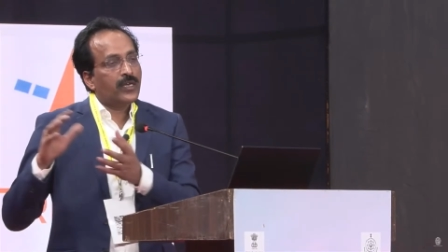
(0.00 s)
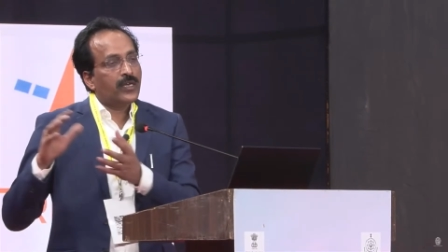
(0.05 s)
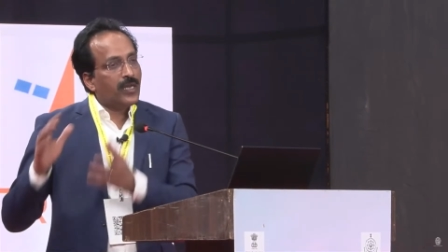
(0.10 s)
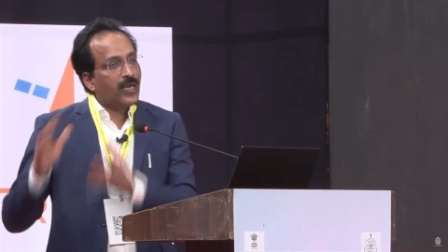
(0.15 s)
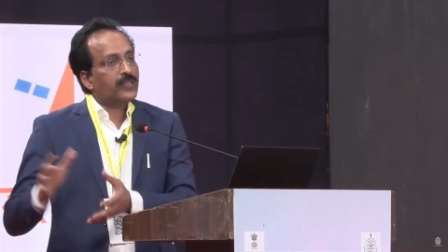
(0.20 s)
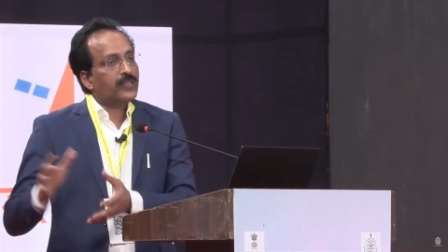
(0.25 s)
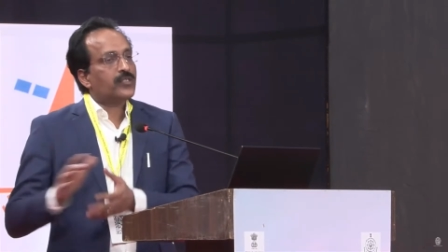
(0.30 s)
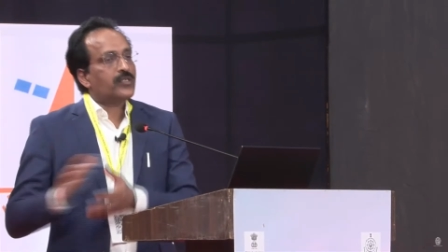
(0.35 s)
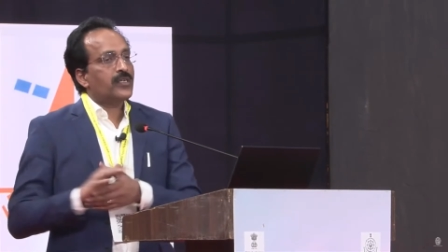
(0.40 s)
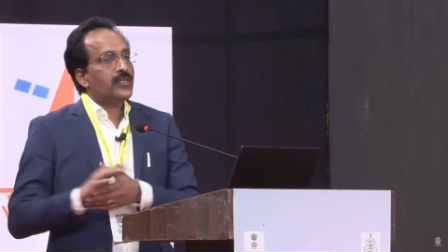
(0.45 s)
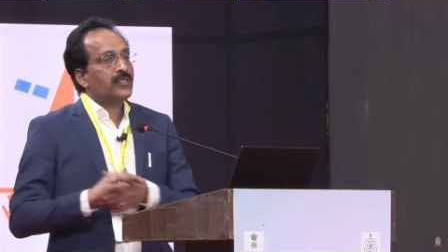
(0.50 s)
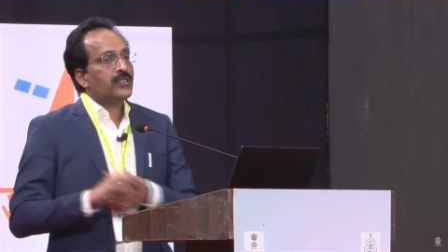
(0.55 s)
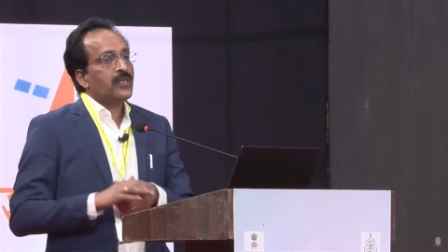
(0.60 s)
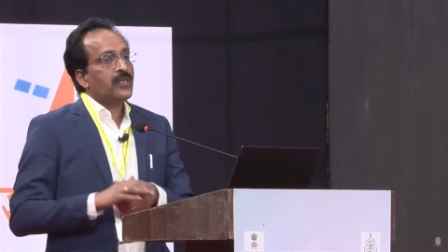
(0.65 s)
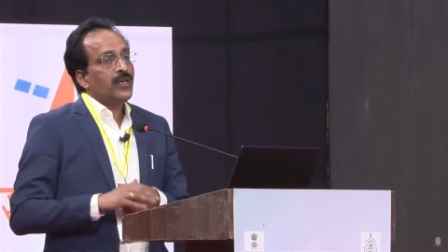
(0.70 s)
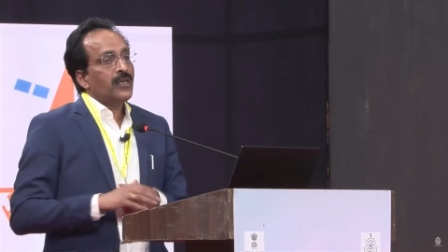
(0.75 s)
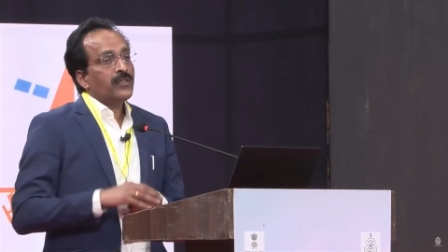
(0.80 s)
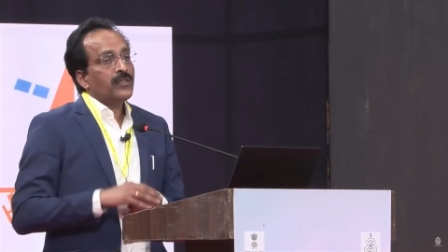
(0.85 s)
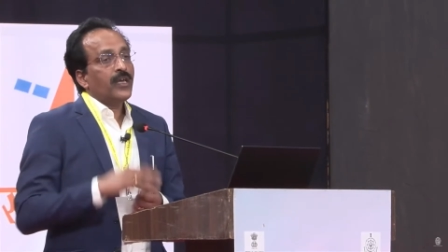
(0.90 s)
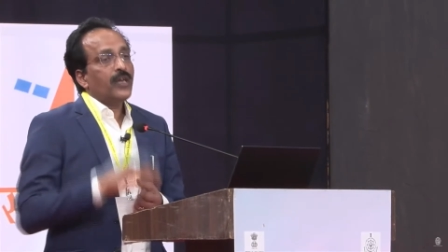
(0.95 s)

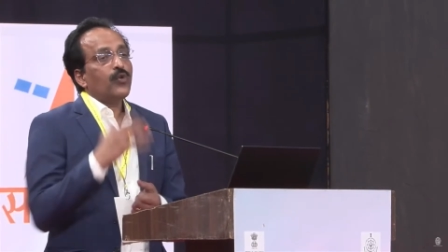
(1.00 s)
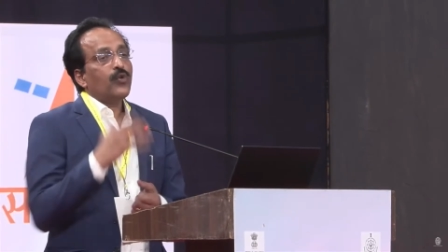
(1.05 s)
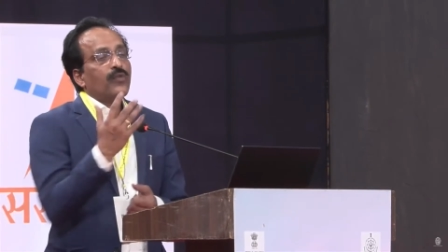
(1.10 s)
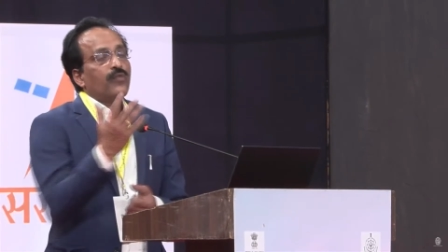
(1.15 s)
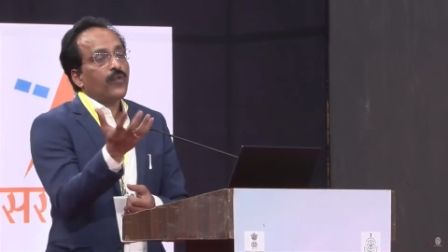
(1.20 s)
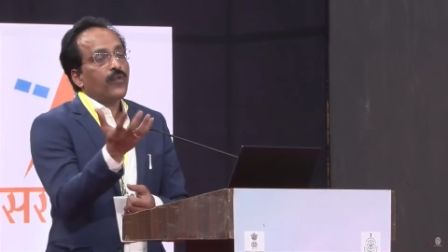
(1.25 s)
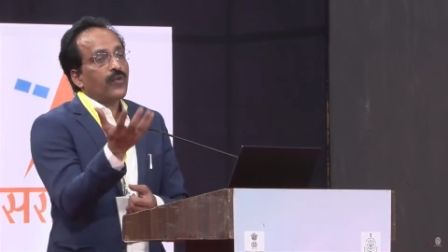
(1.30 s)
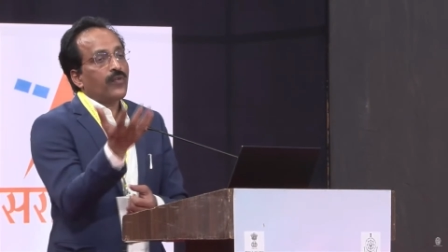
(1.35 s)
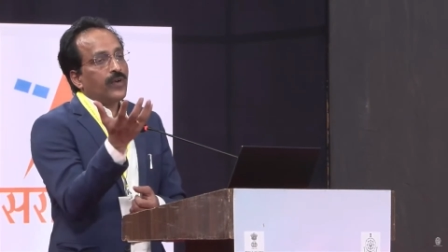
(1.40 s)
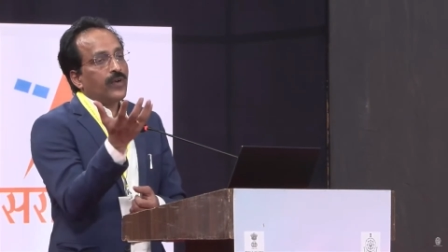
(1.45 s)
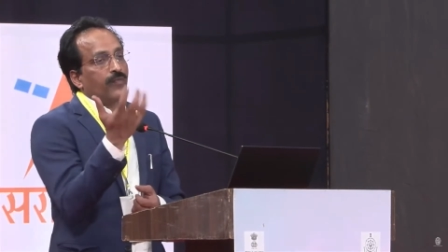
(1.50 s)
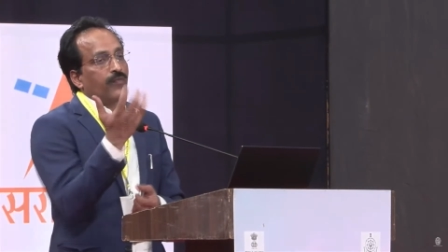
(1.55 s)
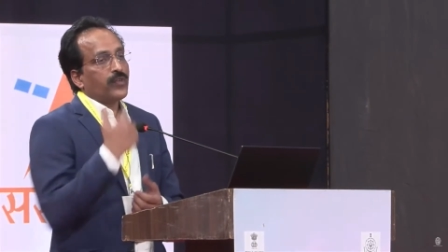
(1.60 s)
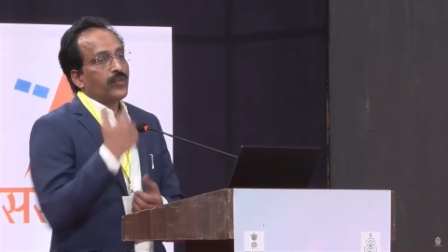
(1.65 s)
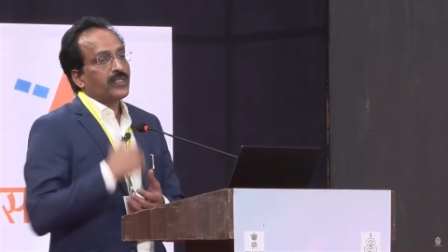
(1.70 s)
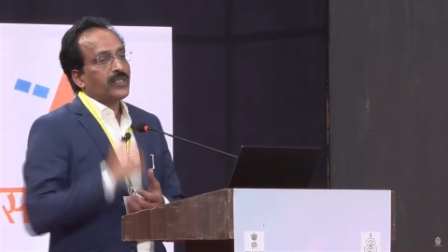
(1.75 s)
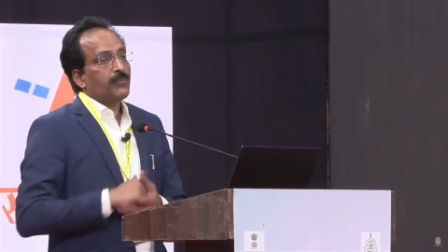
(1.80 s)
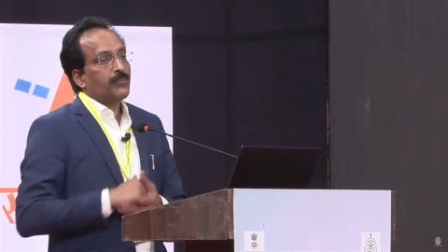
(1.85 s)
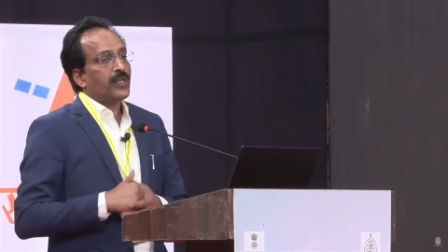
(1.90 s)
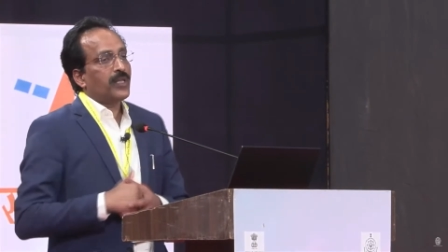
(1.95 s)
industries. They look forward
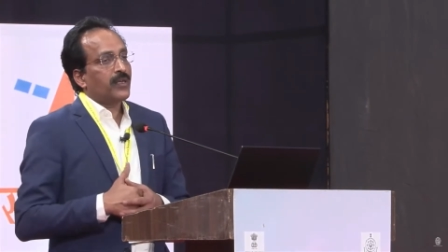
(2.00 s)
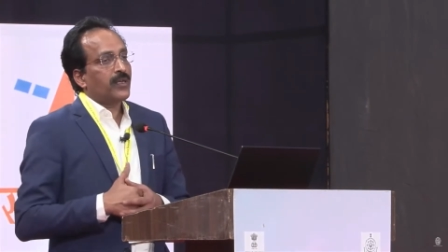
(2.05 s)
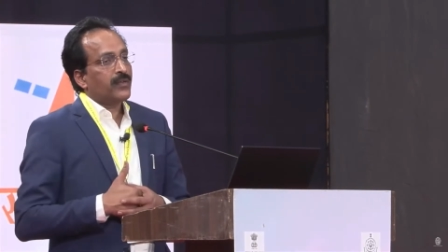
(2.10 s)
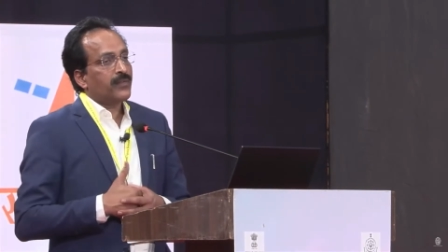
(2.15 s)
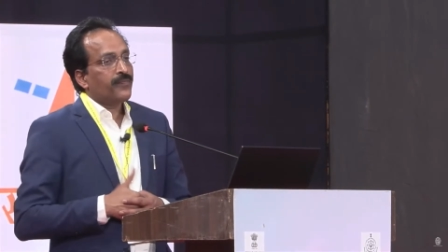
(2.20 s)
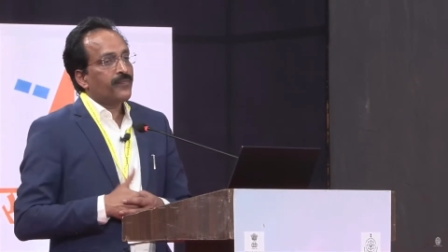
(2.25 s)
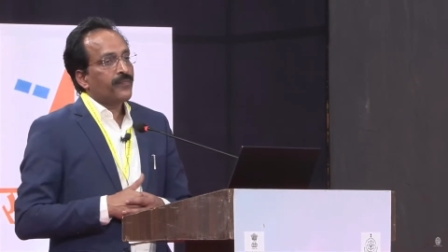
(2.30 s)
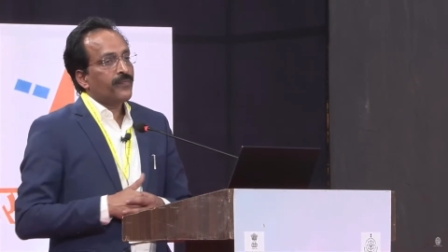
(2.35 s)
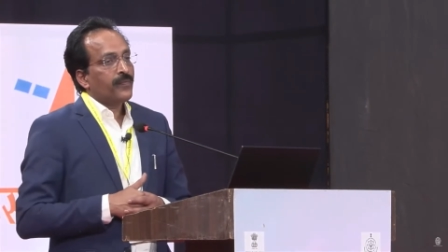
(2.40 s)
for something.